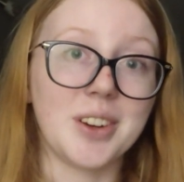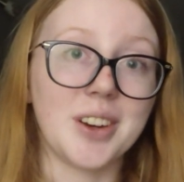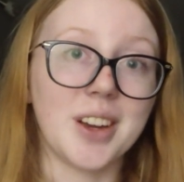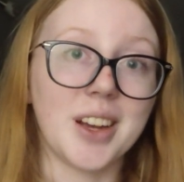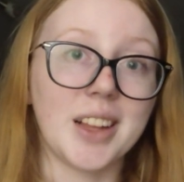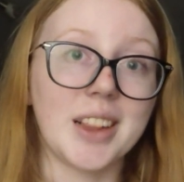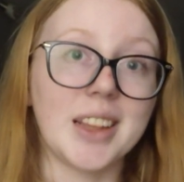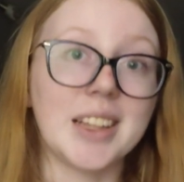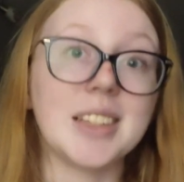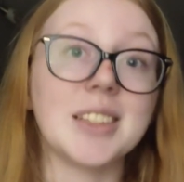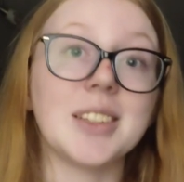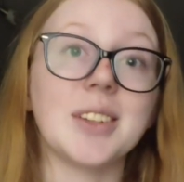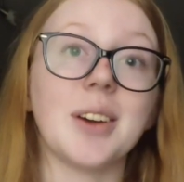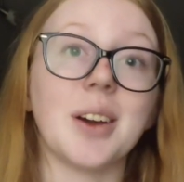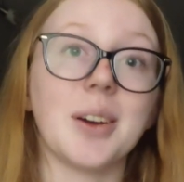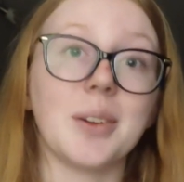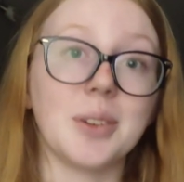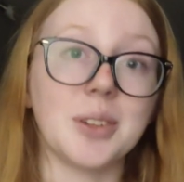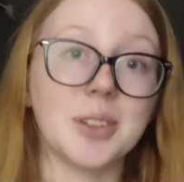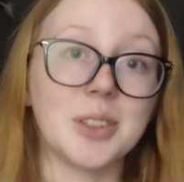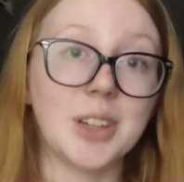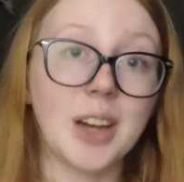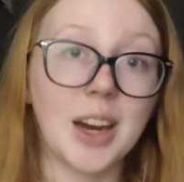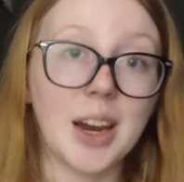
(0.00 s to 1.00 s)
correctly, so I
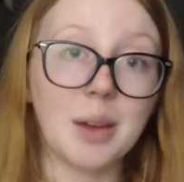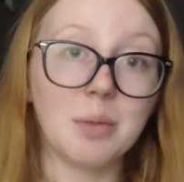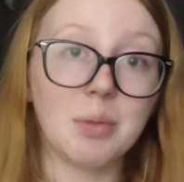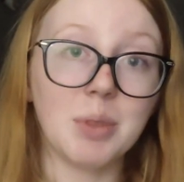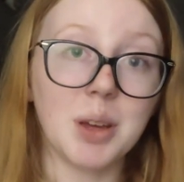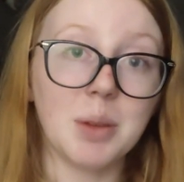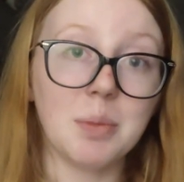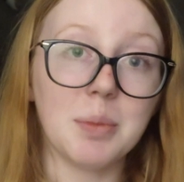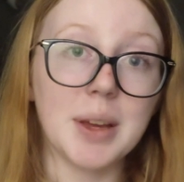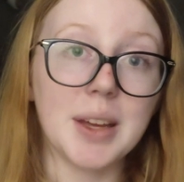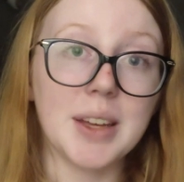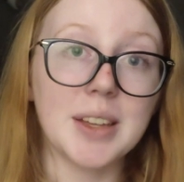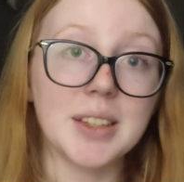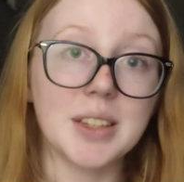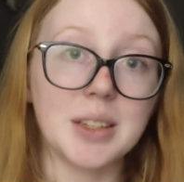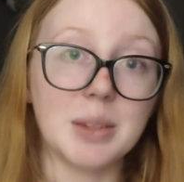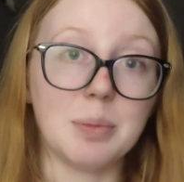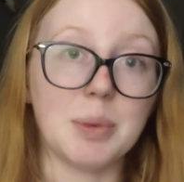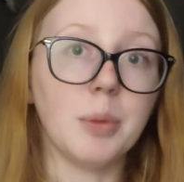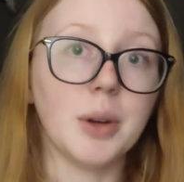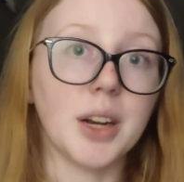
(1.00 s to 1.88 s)
will try my best,